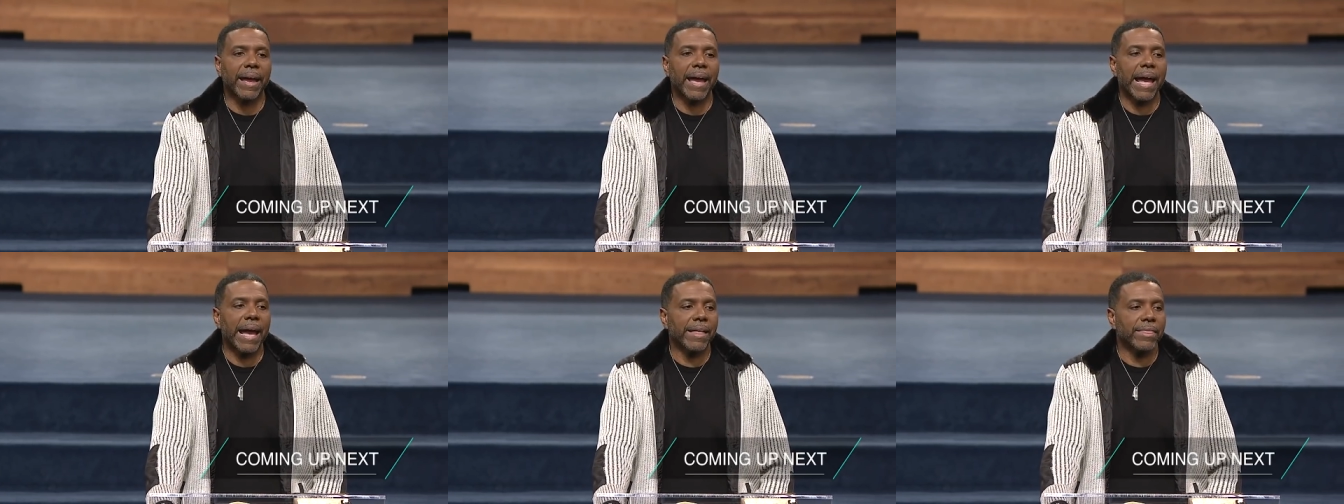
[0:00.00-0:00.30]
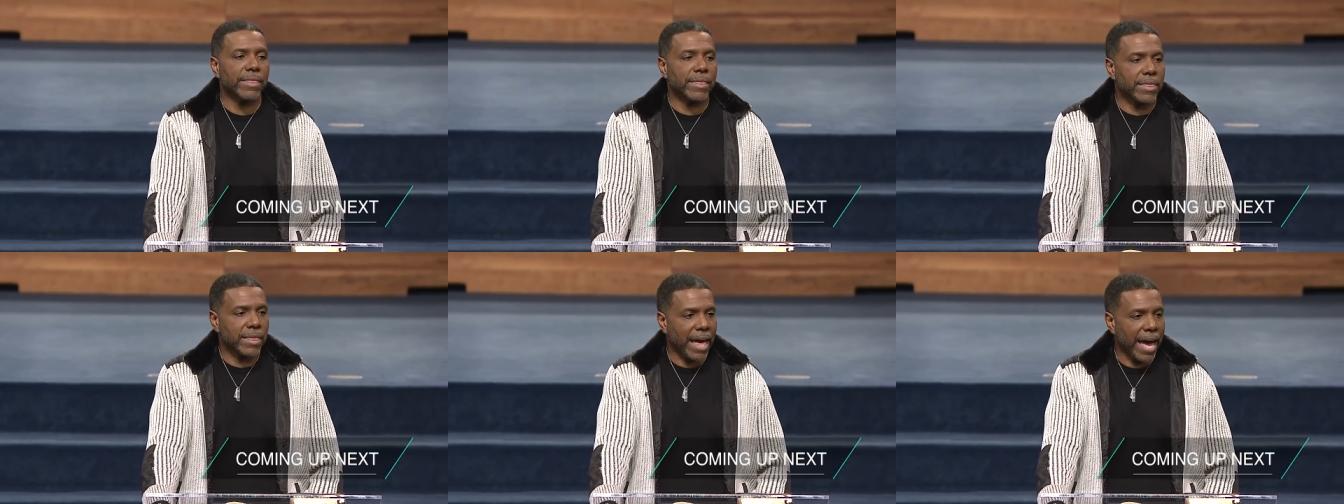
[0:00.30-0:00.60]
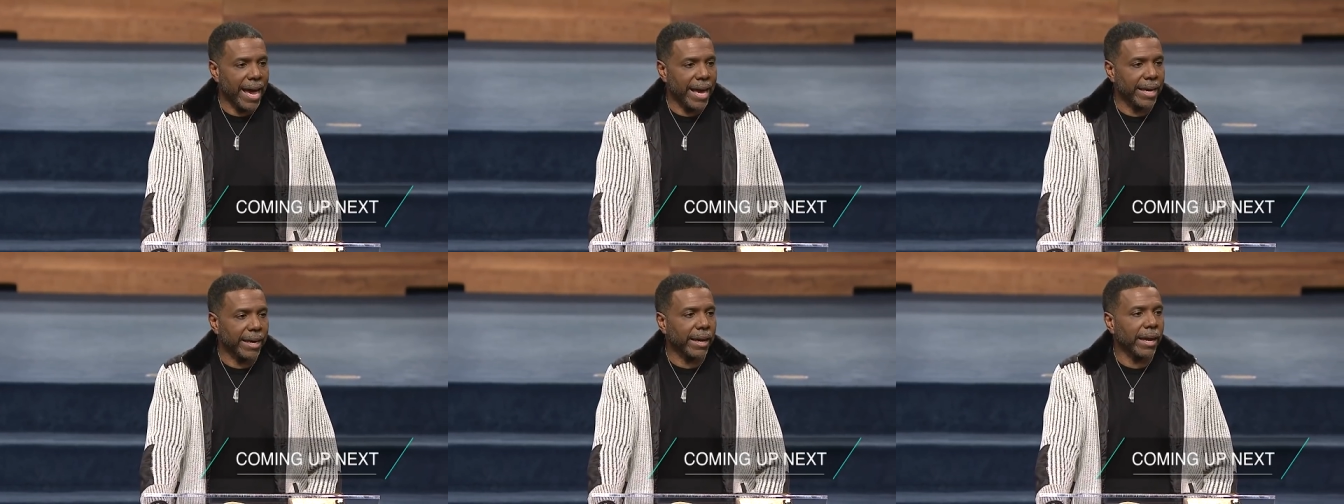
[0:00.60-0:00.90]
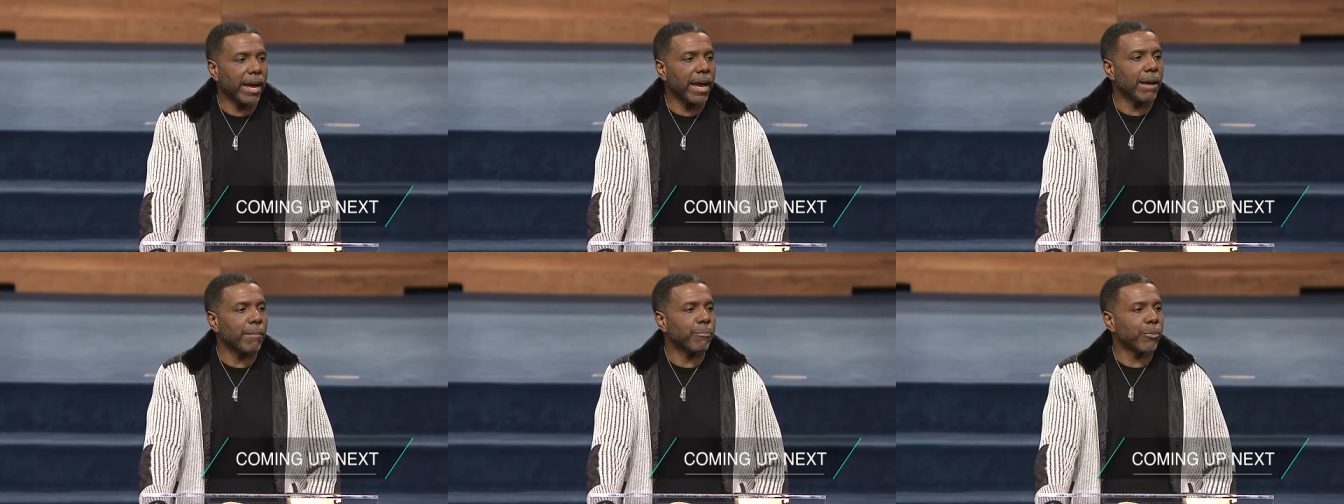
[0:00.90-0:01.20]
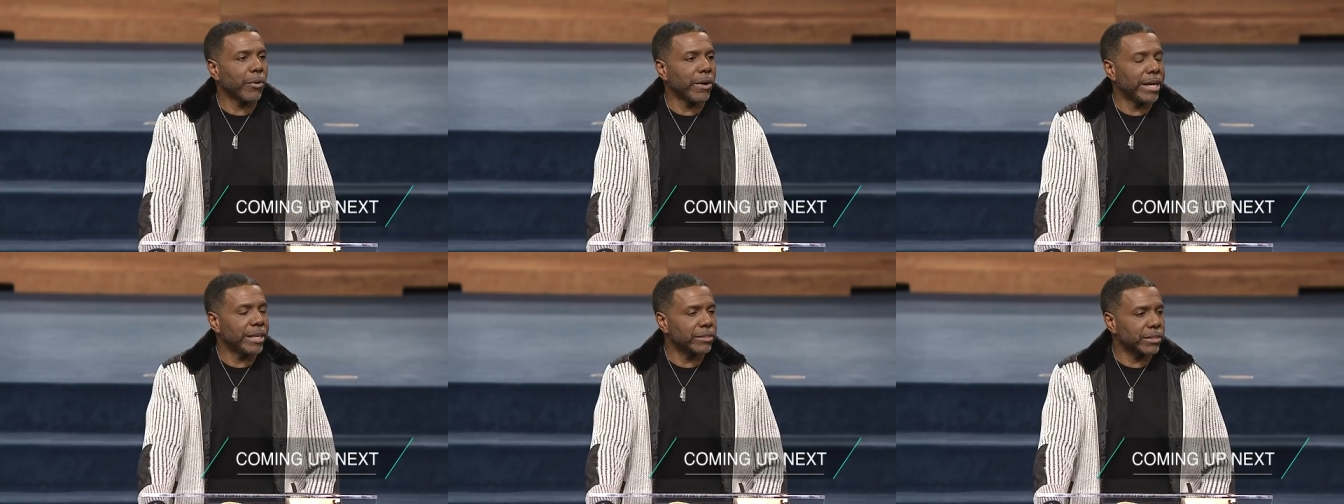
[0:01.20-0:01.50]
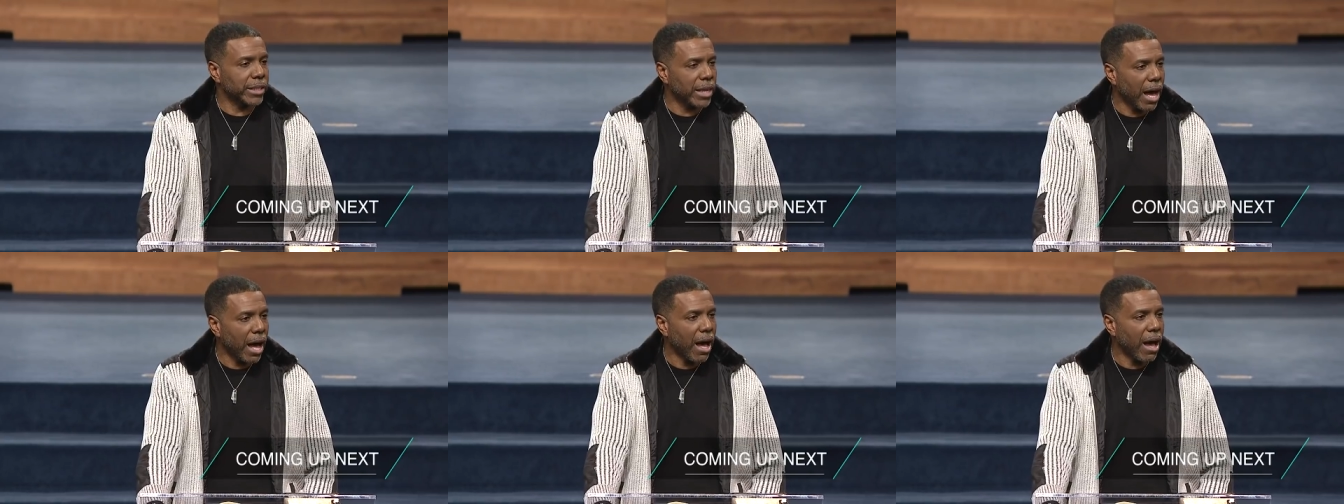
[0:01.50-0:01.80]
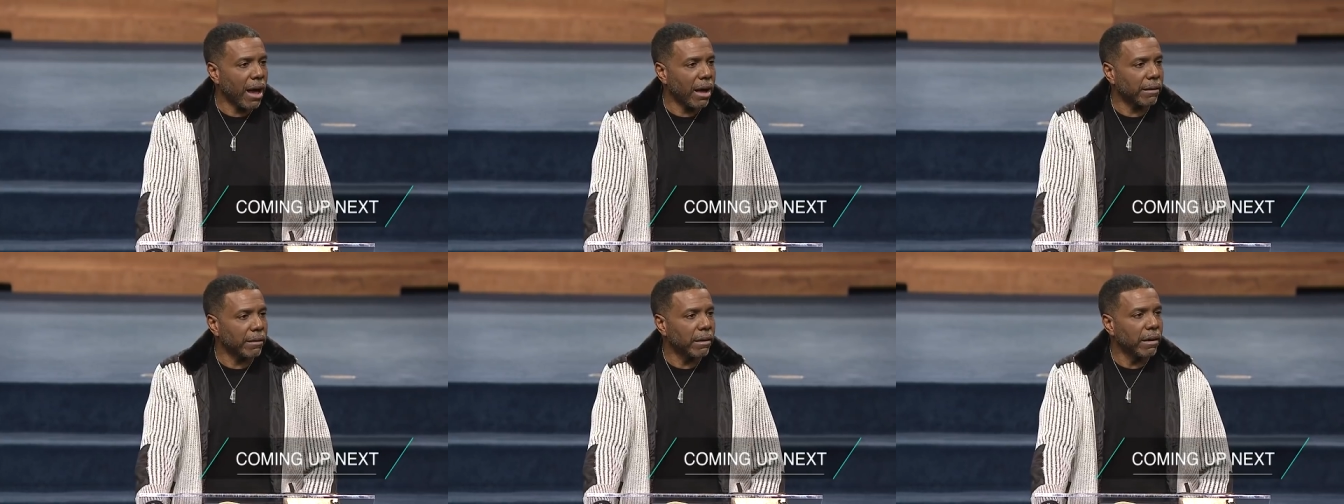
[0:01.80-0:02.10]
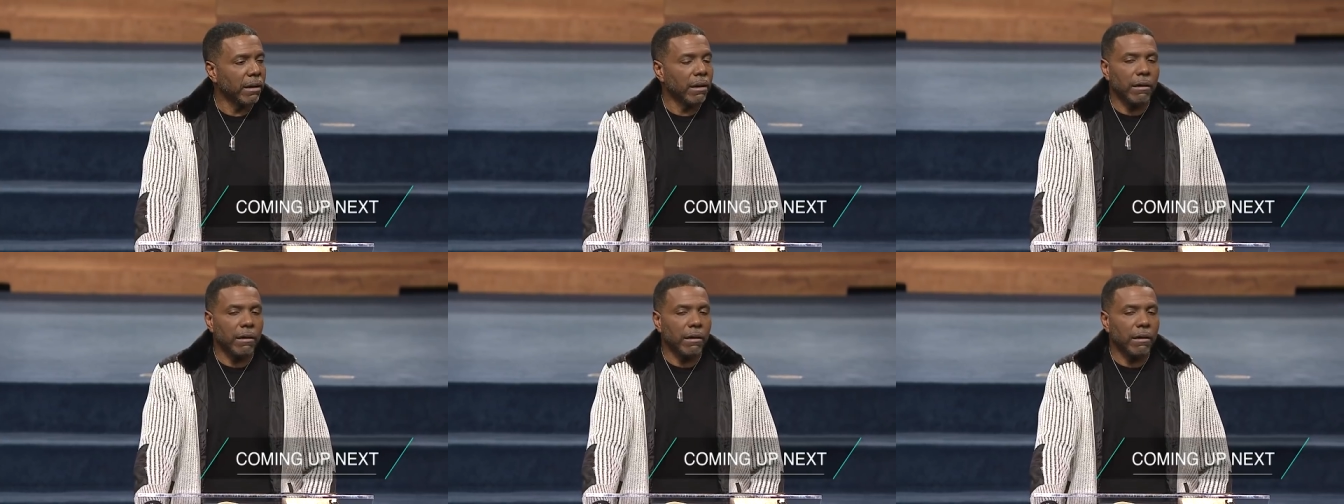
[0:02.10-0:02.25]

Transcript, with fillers: and thank and praise God